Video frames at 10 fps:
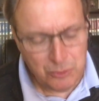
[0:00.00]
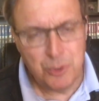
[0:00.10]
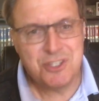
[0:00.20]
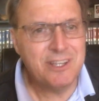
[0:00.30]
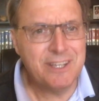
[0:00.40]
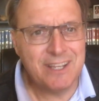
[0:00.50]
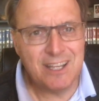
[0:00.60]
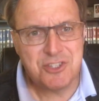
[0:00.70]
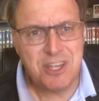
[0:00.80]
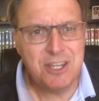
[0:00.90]
We sang,
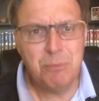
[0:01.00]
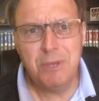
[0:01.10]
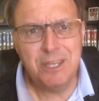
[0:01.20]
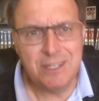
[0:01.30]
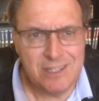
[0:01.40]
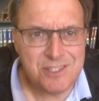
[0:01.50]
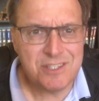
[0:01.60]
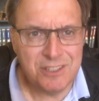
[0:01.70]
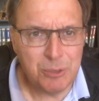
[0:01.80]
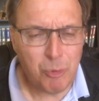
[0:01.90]
I stand
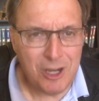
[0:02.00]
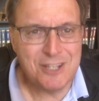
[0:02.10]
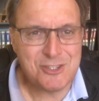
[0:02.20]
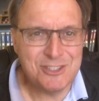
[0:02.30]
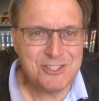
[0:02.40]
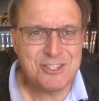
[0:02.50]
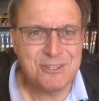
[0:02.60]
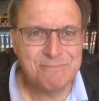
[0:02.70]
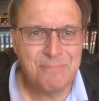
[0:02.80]
amazed in the presence